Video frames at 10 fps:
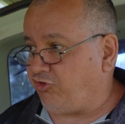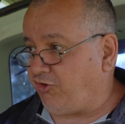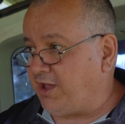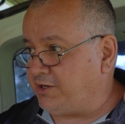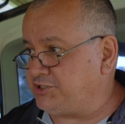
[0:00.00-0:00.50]

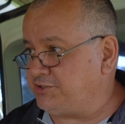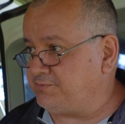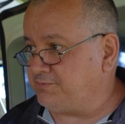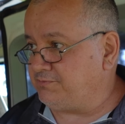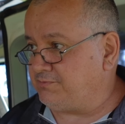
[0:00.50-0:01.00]

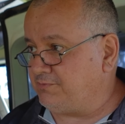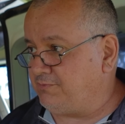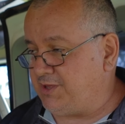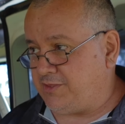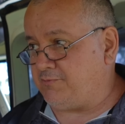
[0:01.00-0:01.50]
charging
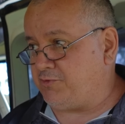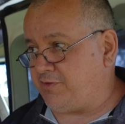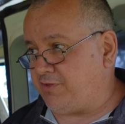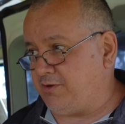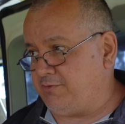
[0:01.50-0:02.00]
method
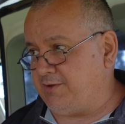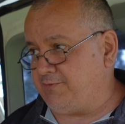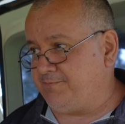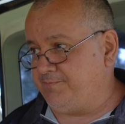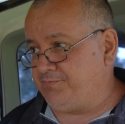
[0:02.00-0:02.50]

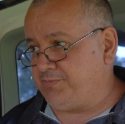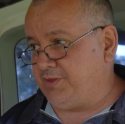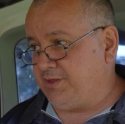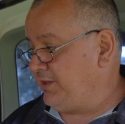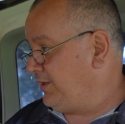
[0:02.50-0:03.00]
whatsoever,
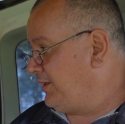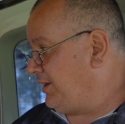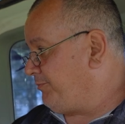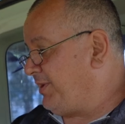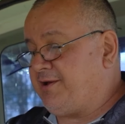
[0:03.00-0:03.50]

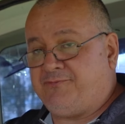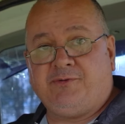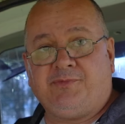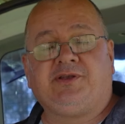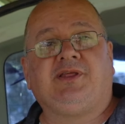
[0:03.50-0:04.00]
apart
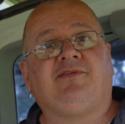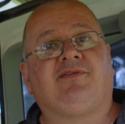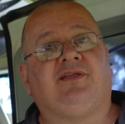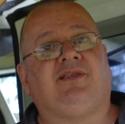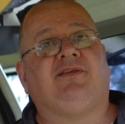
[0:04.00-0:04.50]
from the
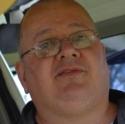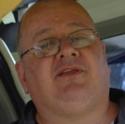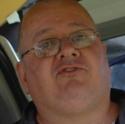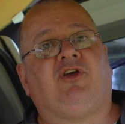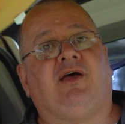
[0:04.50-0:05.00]

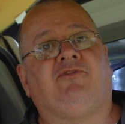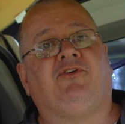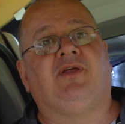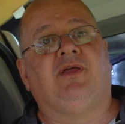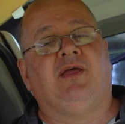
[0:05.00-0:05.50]
DC
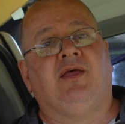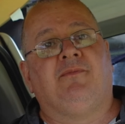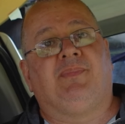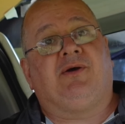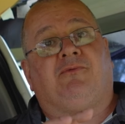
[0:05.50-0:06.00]
charger.
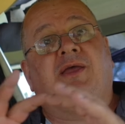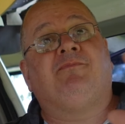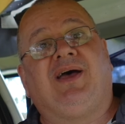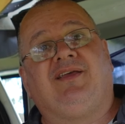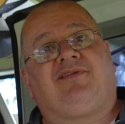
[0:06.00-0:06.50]
But
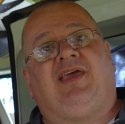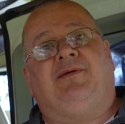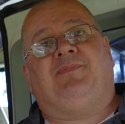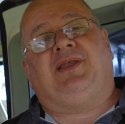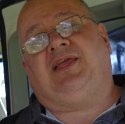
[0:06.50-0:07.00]
we're base
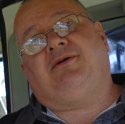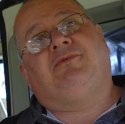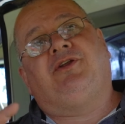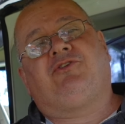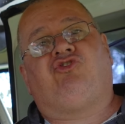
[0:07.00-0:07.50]
camping
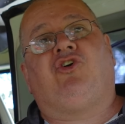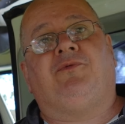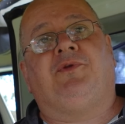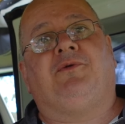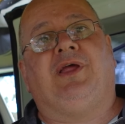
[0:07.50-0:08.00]
here, we're not
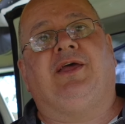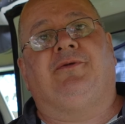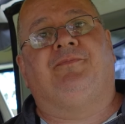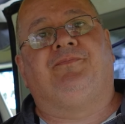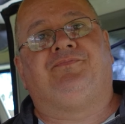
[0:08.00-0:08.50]
driving
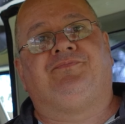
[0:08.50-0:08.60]
around.